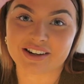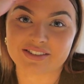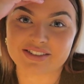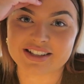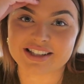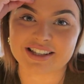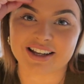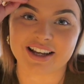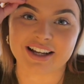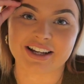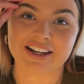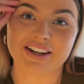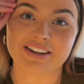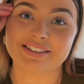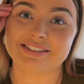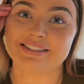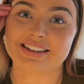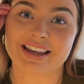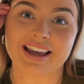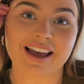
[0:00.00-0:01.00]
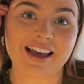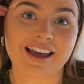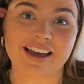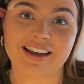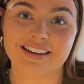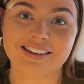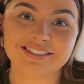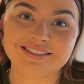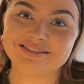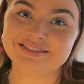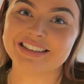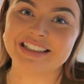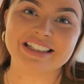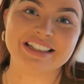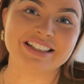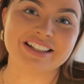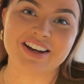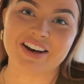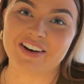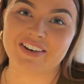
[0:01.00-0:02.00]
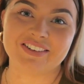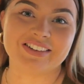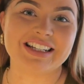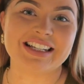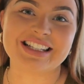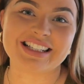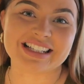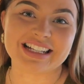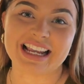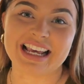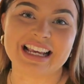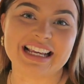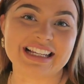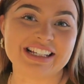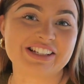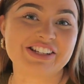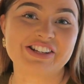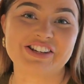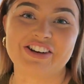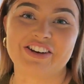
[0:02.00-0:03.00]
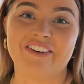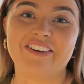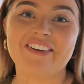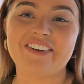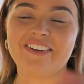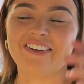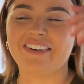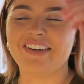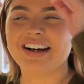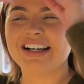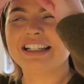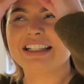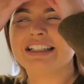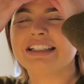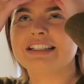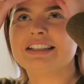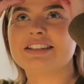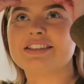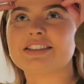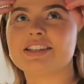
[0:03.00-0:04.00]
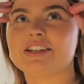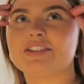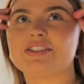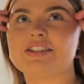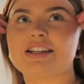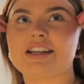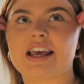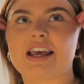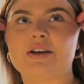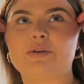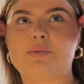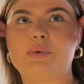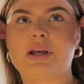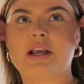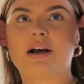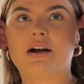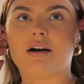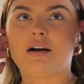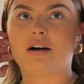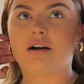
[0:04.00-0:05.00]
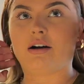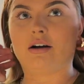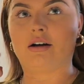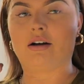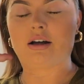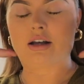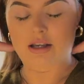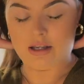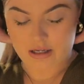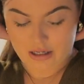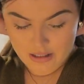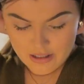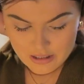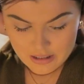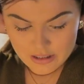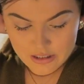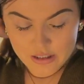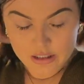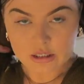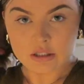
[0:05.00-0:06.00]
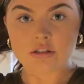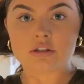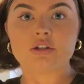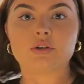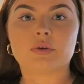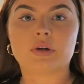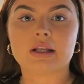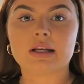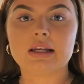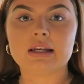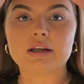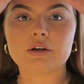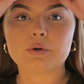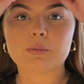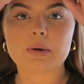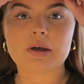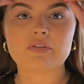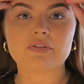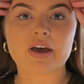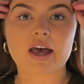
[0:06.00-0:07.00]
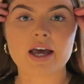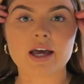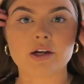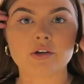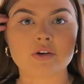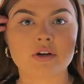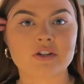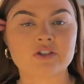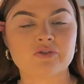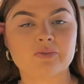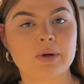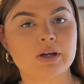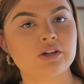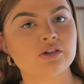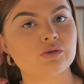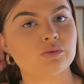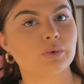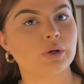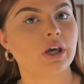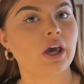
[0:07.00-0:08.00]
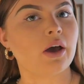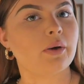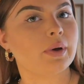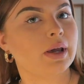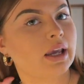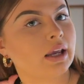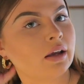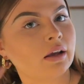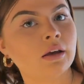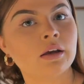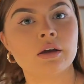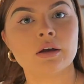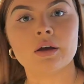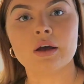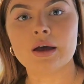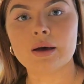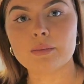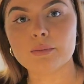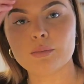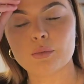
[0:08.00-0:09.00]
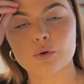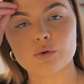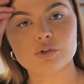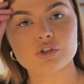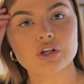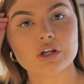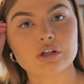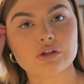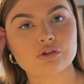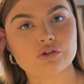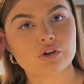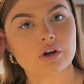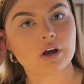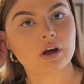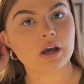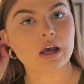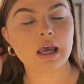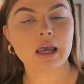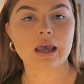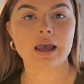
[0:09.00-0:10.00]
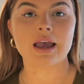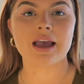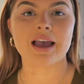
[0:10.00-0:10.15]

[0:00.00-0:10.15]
And I was like, yeah, honestly, sure. So today we are doing a little bit of a hair transformation. We're going more ginger.